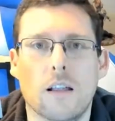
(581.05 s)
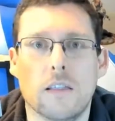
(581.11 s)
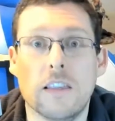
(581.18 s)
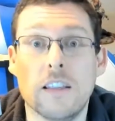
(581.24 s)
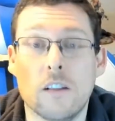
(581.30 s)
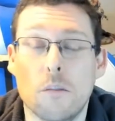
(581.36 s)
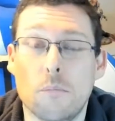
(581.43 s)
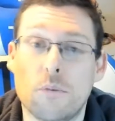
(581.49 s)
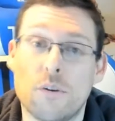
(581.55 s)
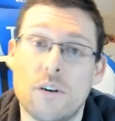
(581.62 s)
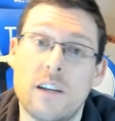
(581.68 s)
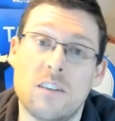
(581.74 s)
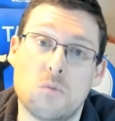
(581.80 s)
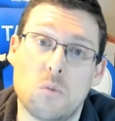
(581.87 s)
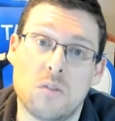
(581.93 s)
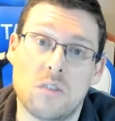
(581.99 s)
Little
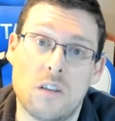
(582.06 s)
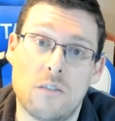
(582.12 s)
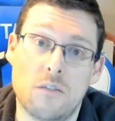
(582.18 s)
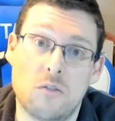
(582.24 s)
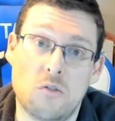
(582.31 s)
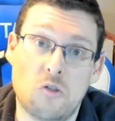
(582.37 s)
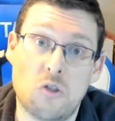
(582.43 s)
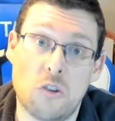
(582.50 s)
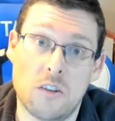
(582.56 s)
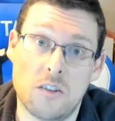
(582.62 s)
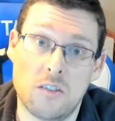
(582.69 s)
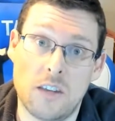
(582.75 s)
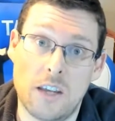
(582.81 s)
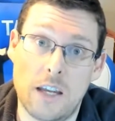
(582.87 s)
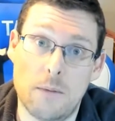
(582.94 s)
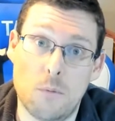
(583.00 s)
praise was given to this
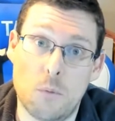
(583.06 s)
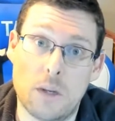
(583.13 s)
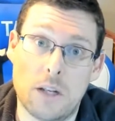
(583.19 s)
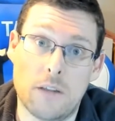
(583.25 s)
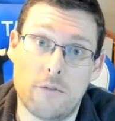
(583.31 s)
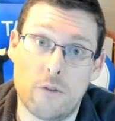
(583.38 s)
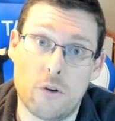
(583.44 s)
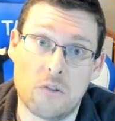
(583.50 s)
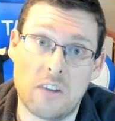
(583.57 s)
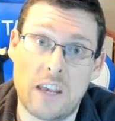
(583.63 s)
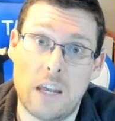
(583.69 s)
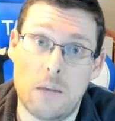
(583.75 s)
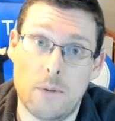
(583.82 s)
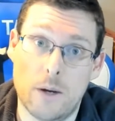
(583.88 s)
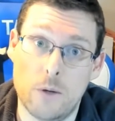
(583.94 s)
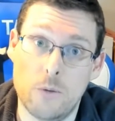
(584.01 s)
game when it first
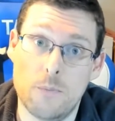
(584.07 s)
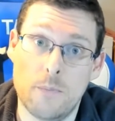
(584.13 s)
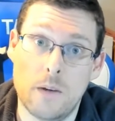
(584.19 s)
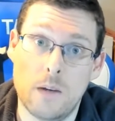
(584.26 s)
came out.